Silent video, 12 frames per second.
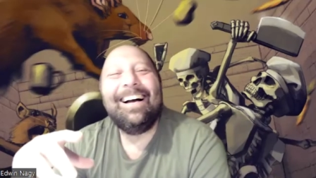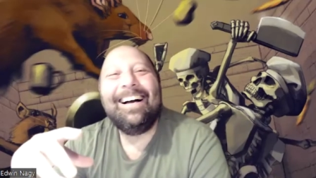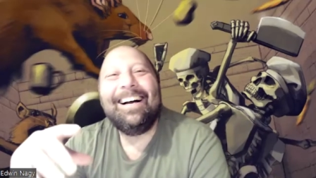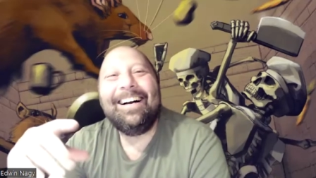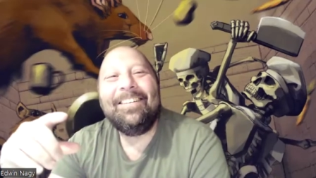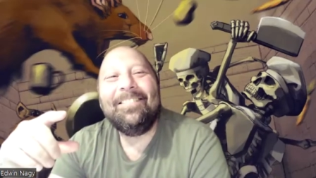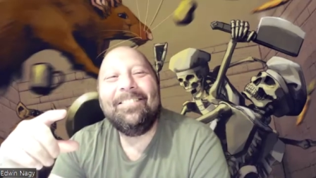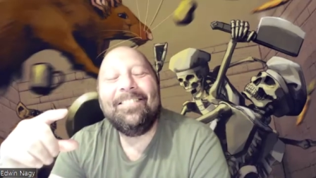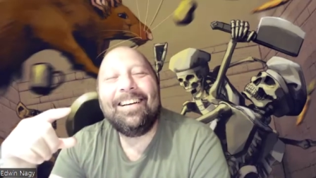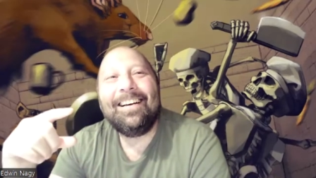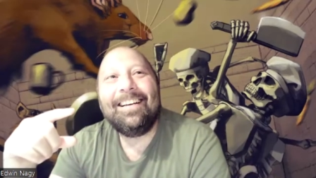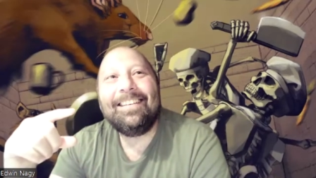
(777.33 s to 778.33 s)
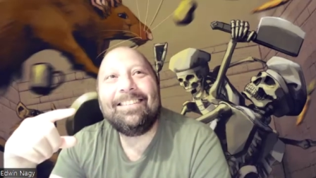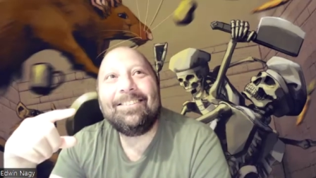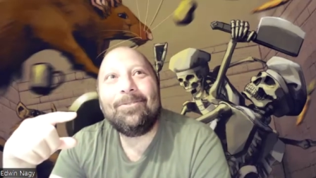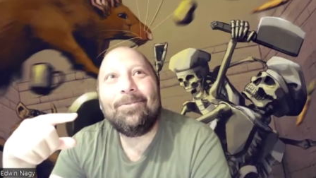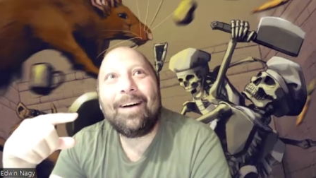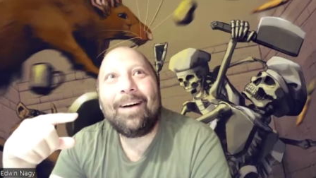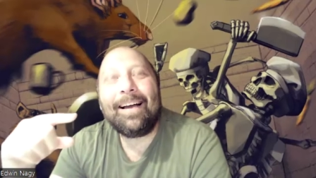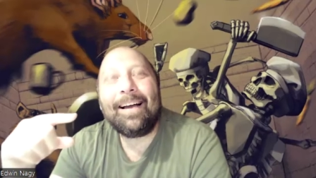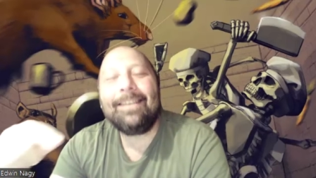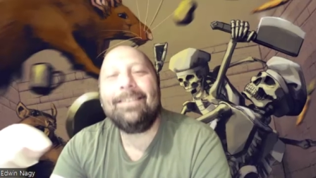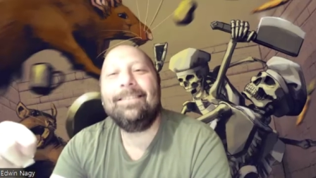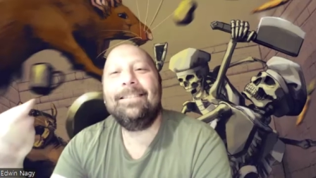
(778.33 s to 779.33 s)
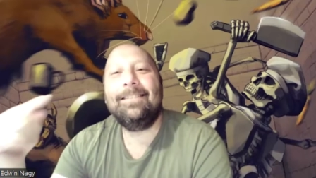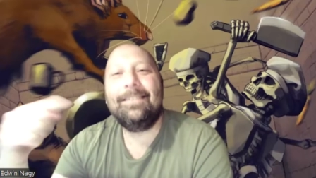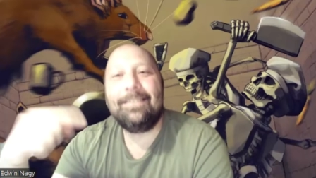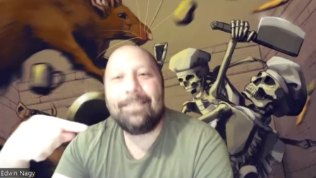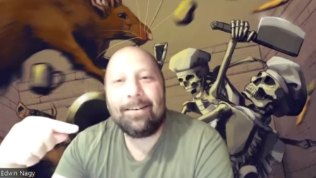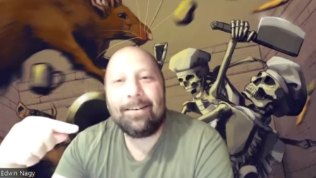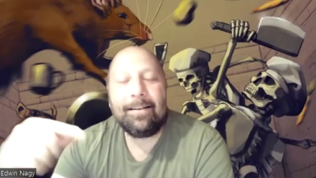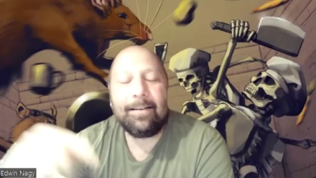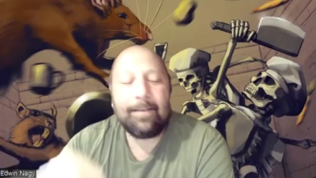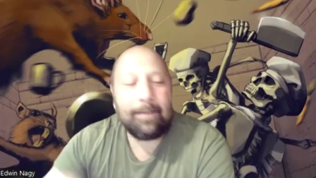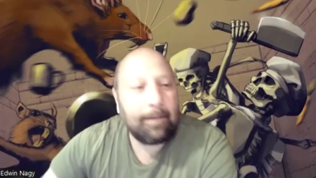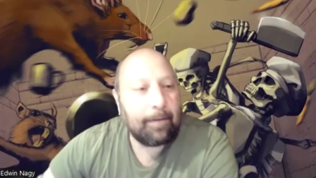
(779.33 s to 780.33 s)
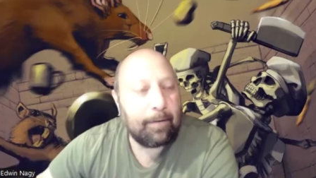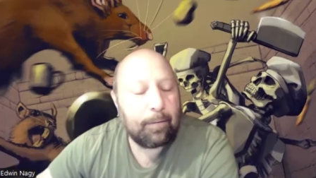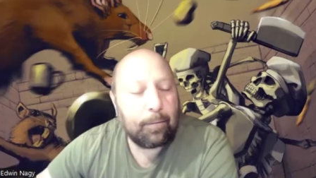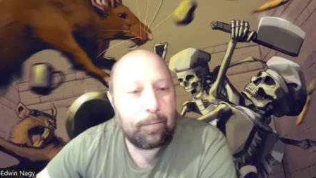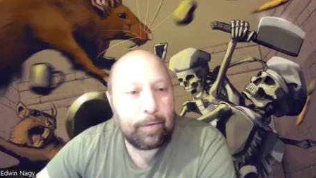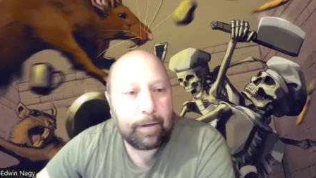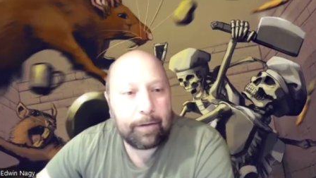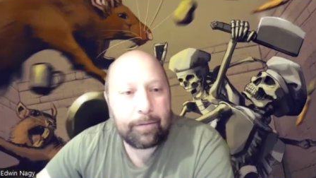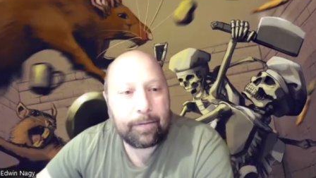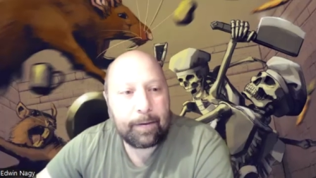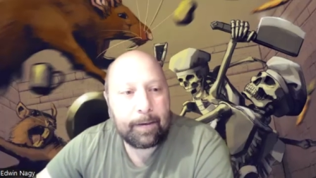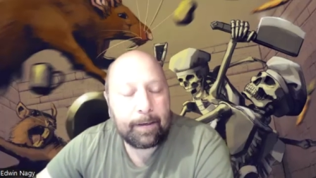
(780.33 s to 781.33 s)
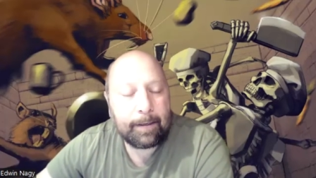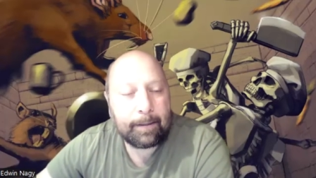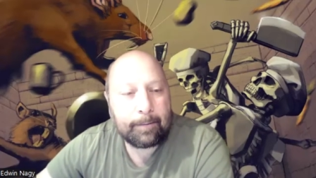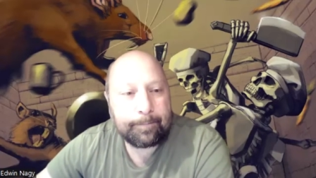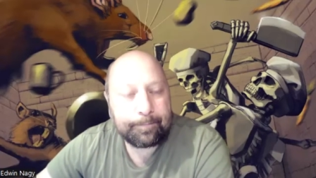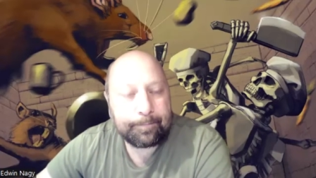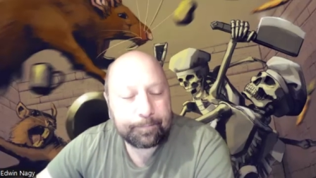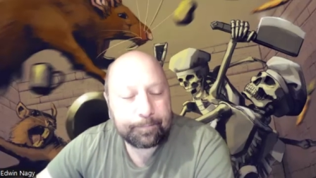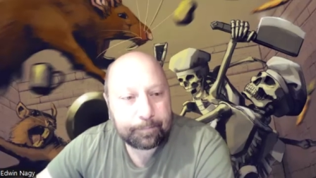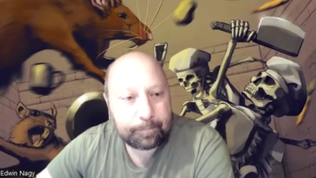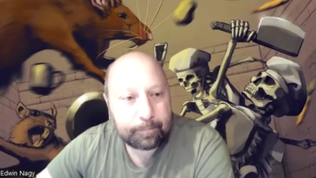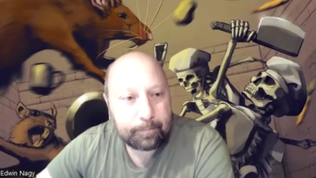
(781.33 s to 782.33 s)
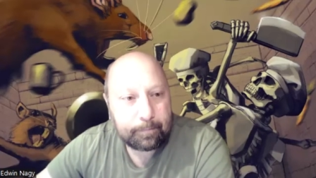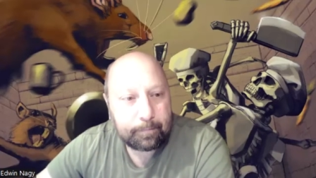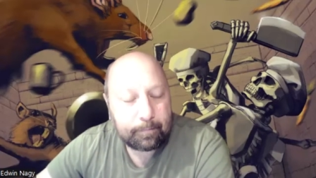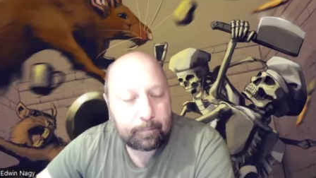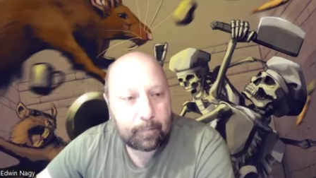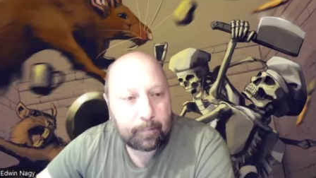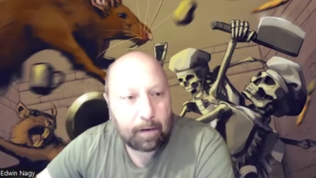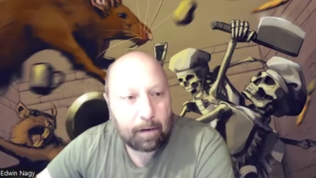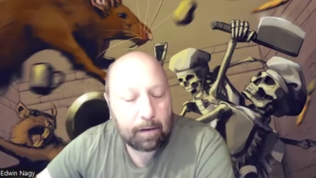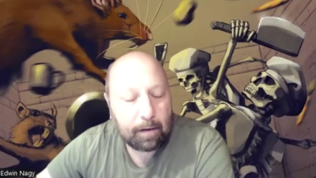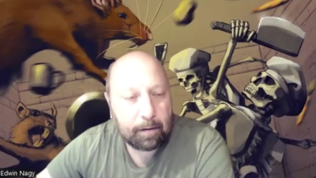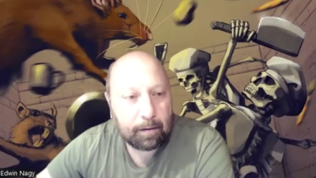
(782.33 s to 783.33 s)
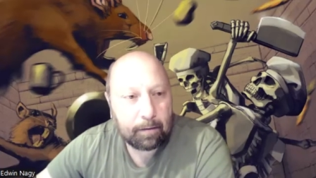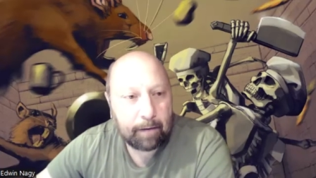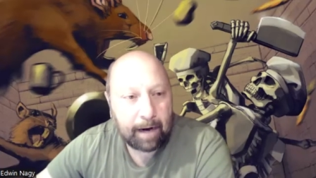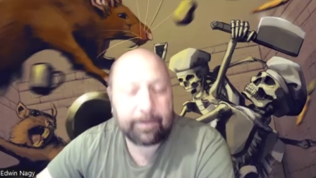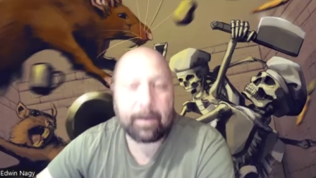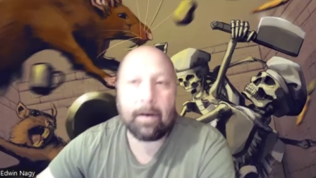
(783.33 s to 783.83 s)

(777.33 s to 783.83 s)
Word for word: um, so i actually started with um, our graphic